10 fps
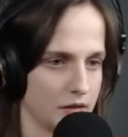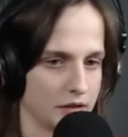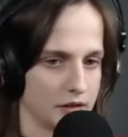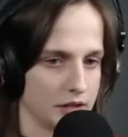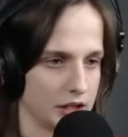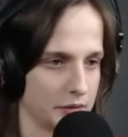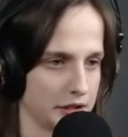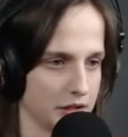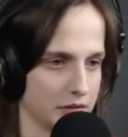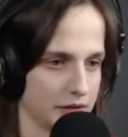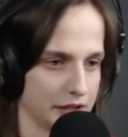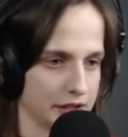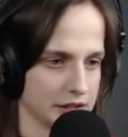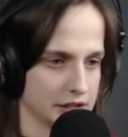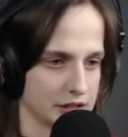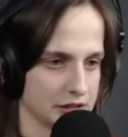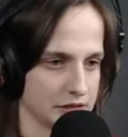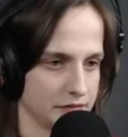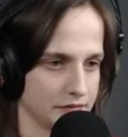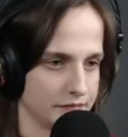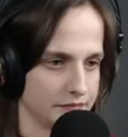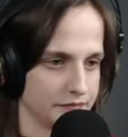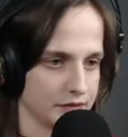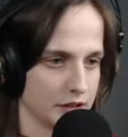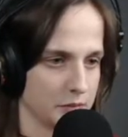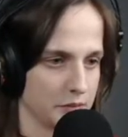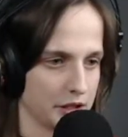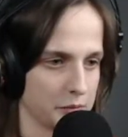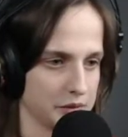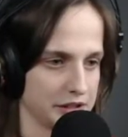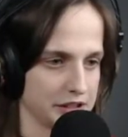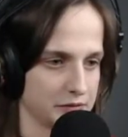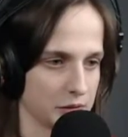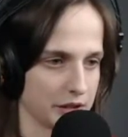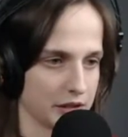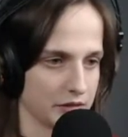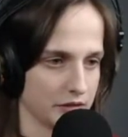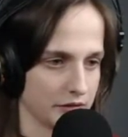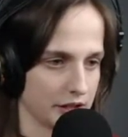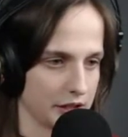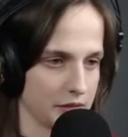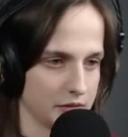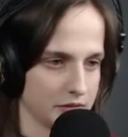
There we go, very nice. Can you please fall down? Thank you.